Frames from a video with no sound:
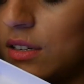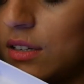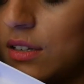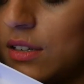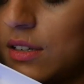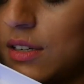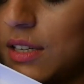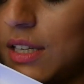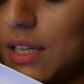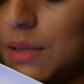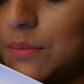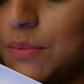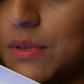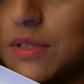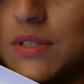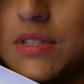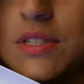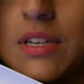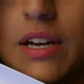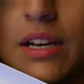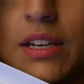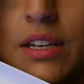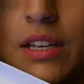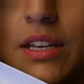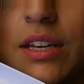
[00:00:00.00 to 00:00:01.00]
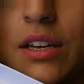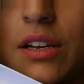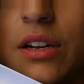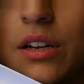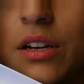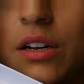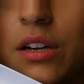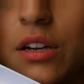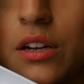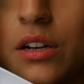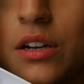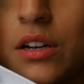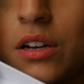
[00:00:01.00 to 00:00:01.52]
clip inside
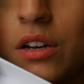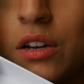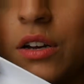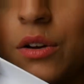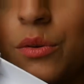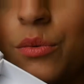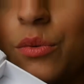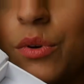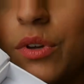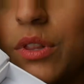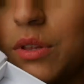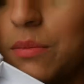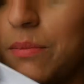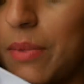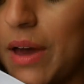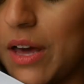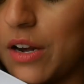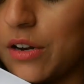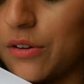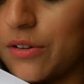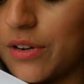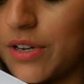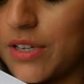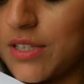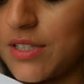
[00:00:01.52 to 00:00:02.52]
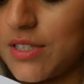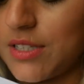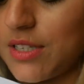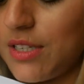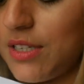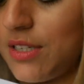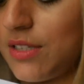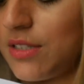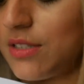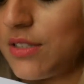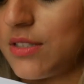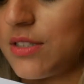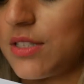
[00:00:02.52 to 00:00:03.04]
here where the battery
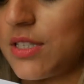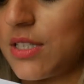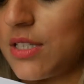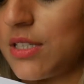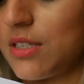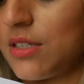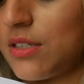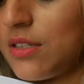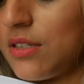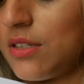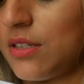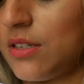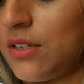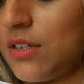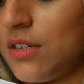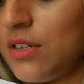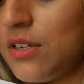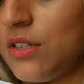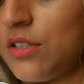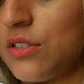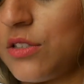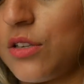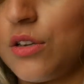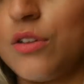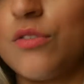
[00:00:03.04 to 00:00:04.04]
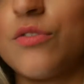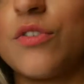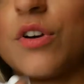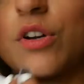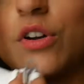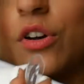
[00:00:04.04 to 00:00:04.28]
sits. So you've got